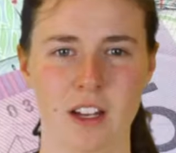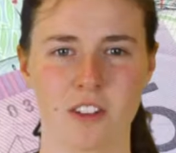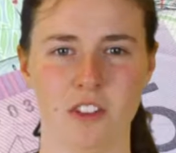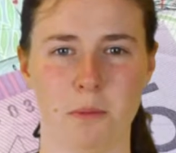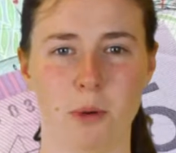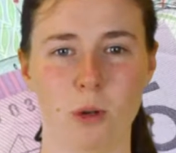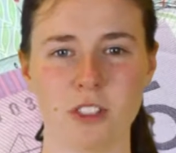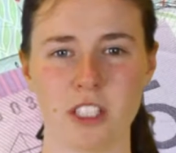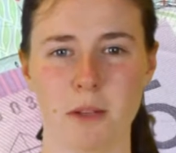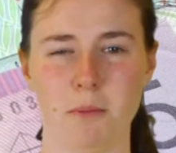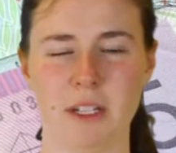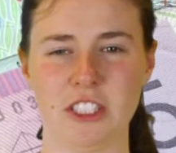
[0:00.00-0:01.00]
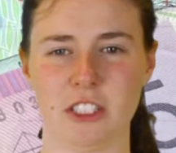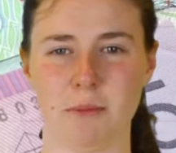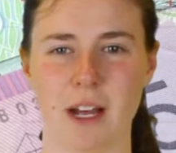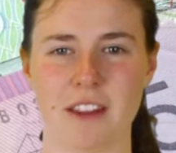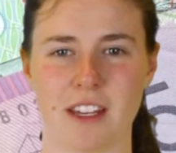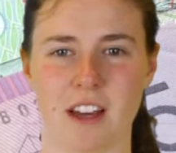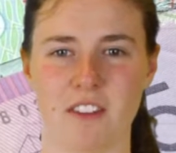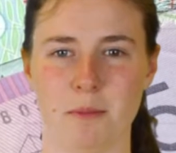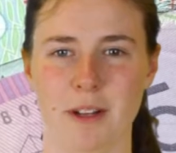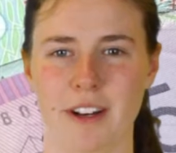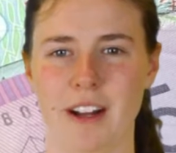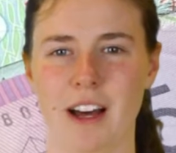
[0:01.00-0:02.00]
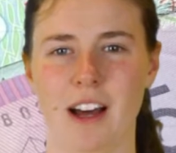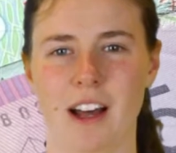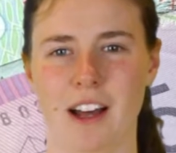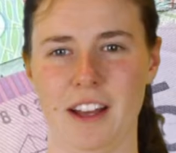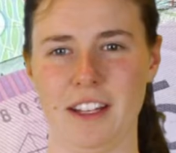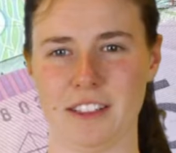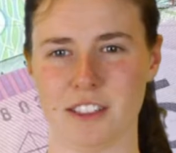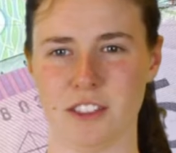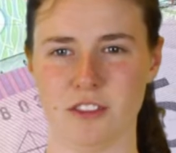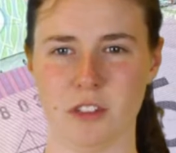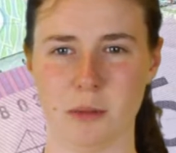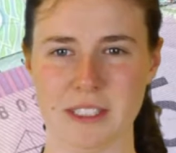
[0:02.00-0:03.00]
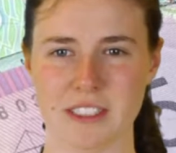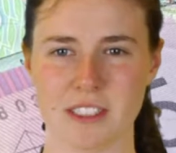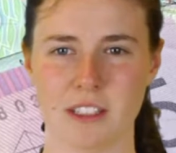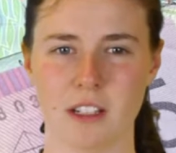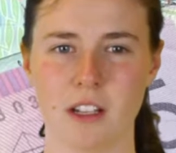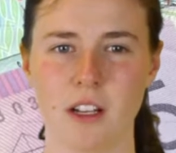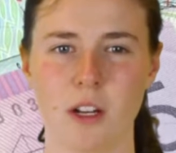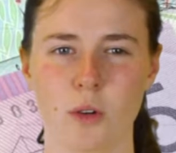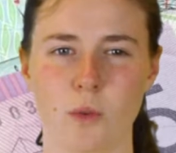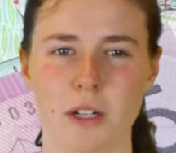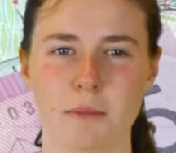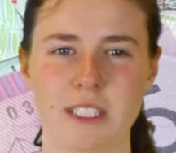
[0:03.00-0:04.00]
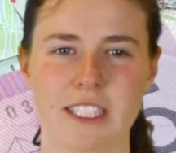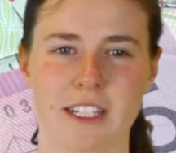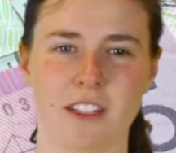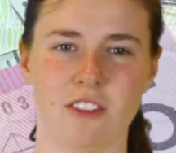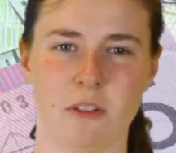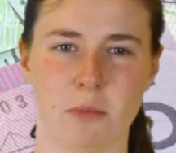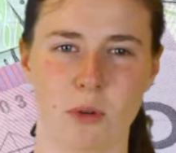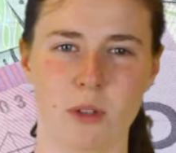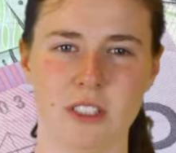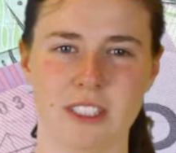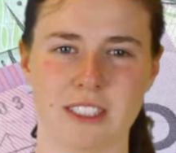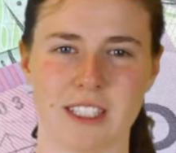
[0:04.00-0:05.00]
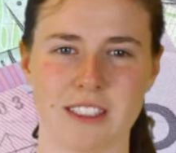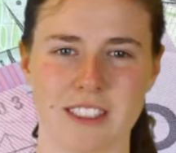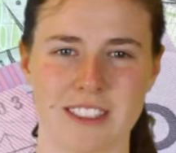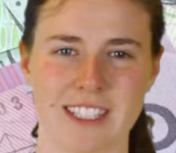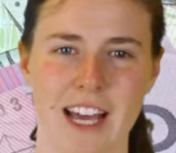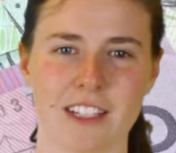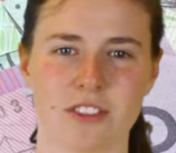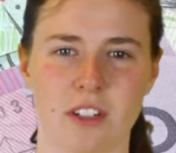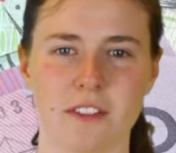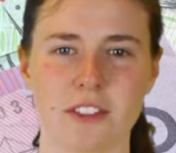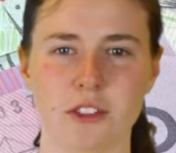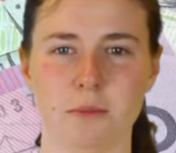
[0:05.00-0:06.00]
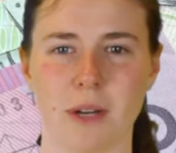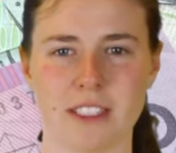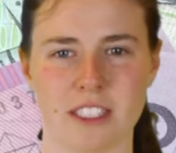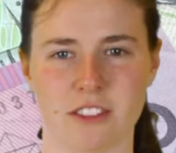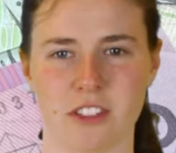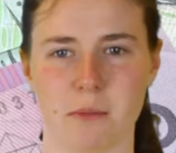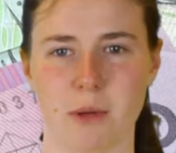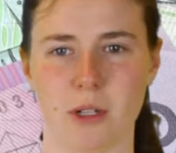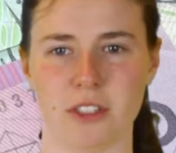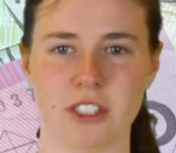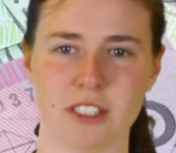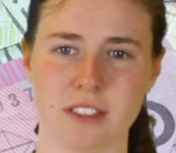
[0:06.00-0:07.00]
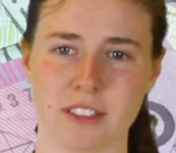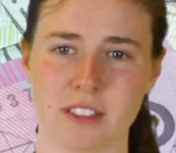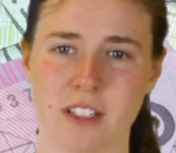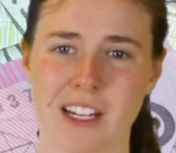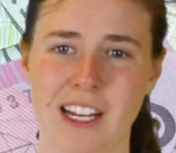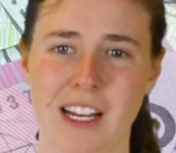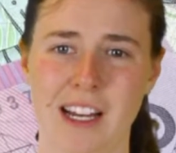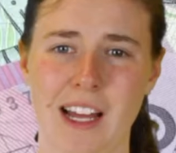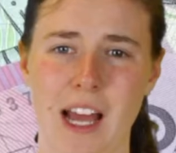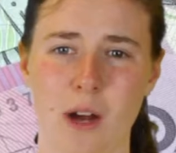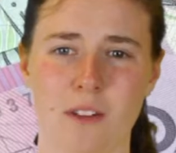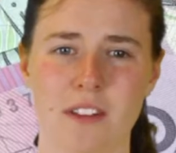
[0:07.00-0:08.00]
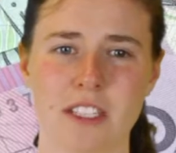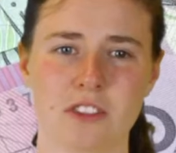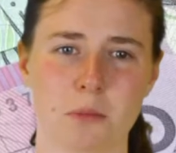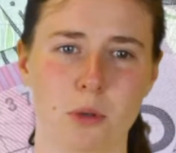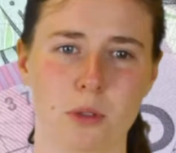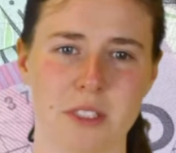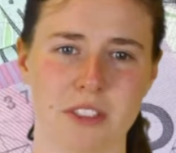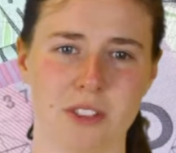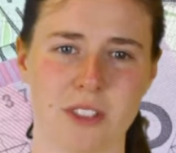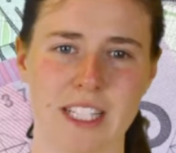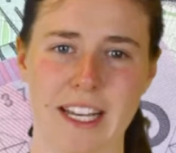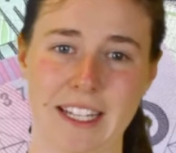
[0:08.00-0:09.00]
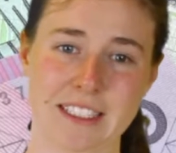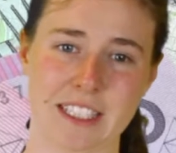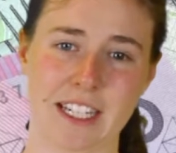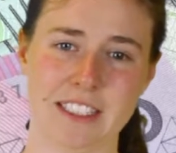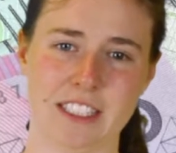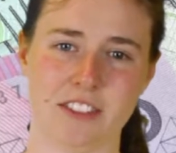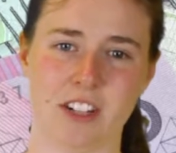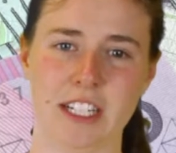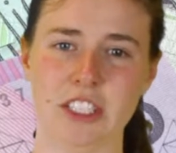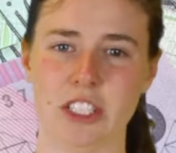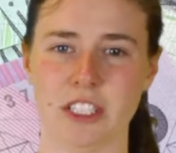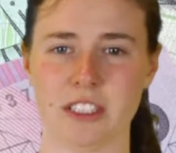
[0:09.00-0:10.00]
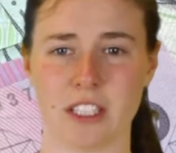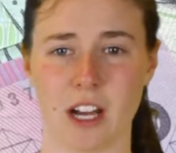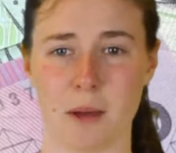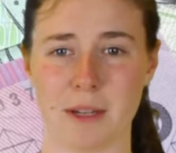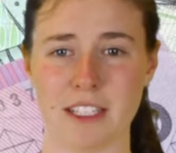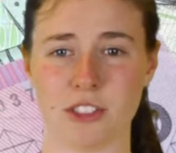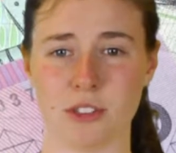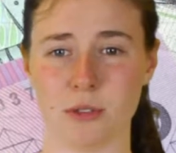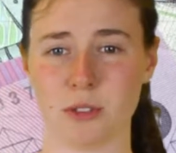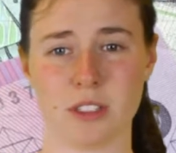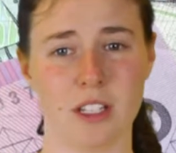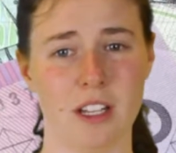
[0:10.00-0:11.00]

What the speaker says: Reports commissioned by the government are incongruent. One particular report discusses tax revenue by cigarette purchases. However, this report does not take into consideration timing issues.